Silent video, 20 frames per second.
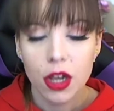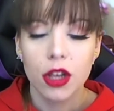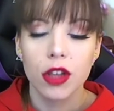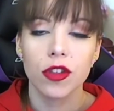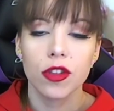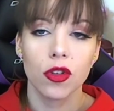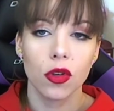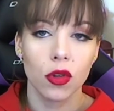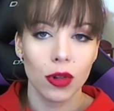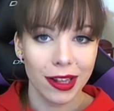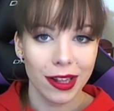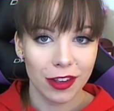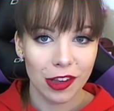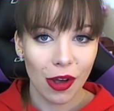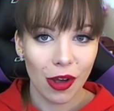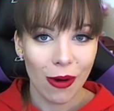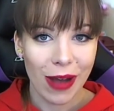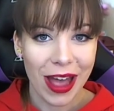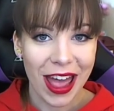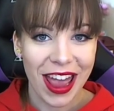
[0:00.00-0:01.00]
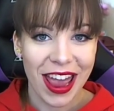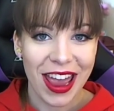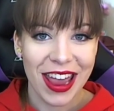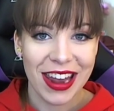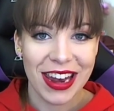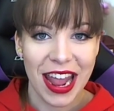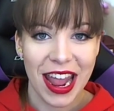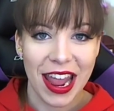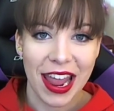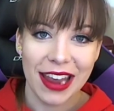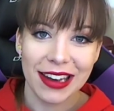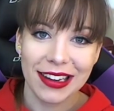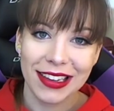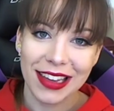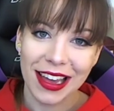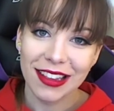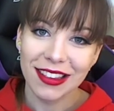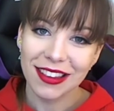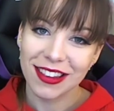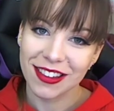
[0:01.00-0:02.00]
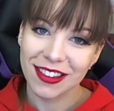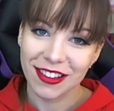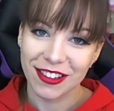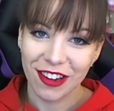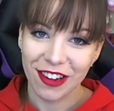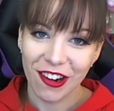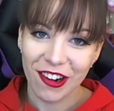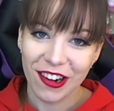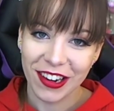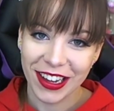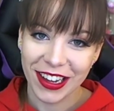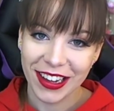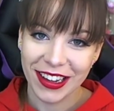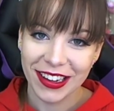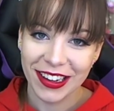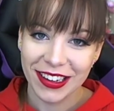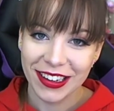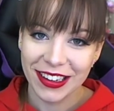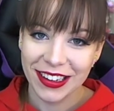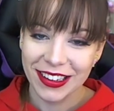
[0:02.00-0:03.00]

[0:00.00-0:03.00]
So let's go ahead and get started.